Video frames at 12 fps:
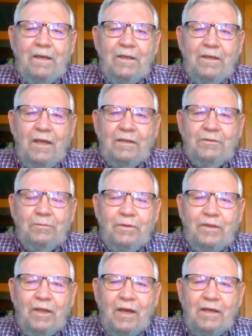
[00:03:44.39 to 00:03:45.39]
connect
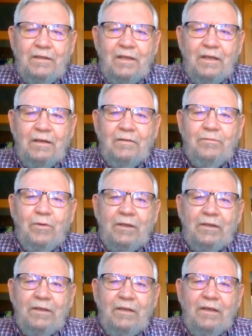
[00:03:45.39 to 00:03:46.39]
with the idea of
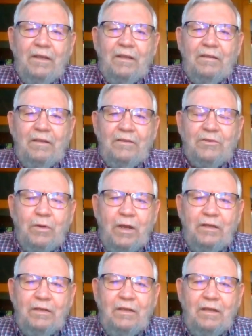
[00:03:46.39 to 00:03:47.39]
what the
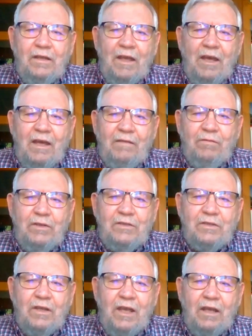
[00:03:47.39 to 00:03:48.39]
trade
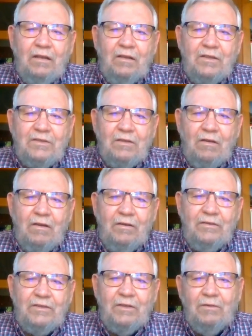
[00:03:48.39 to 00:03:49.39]
average analysts are.
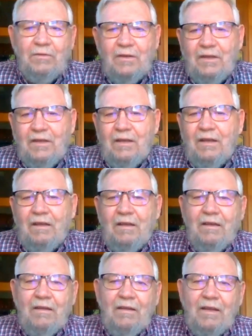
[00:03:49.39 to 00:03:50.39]
And so
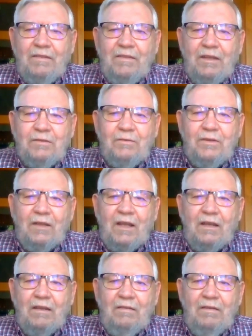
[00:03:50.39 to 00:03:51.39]
I think there's a
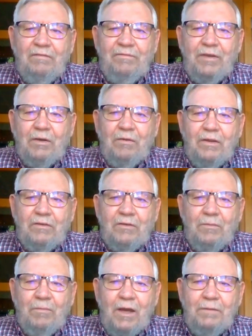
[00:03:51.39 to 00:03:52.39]
lot of fear that
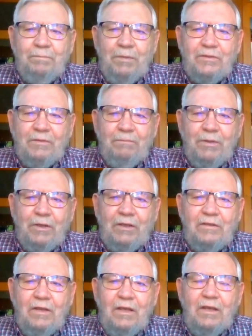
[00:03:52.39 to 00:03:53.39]
there might be some
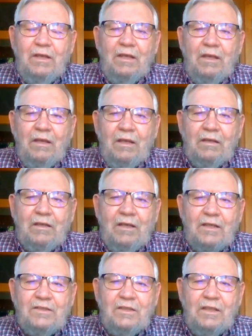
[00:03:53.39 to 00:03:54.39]
big
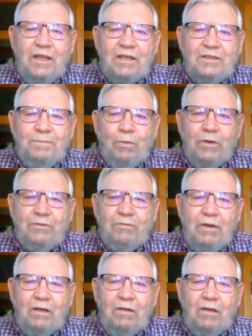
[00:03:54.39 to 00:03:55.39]
cuts in exports
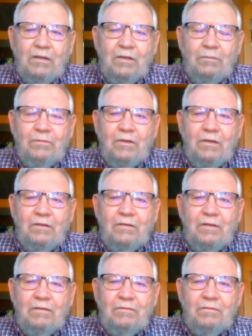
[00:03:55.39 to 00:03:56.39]
right
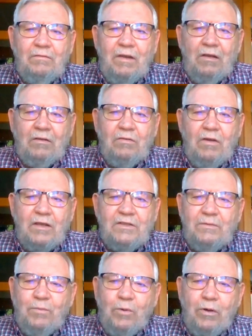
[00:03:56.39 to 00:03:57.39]

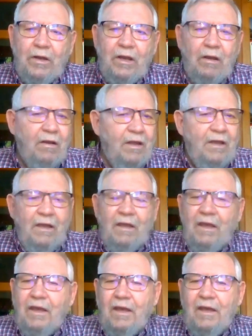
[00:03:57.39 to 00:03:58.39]
across the board here,
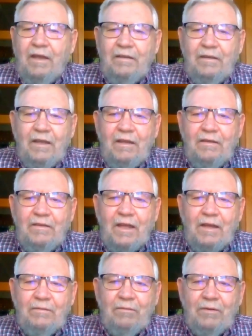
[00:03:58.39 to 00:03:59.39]
and
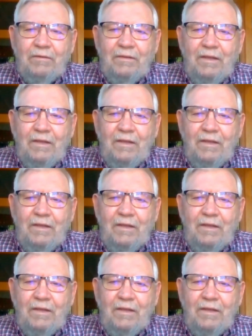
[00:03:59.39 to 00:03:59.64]
that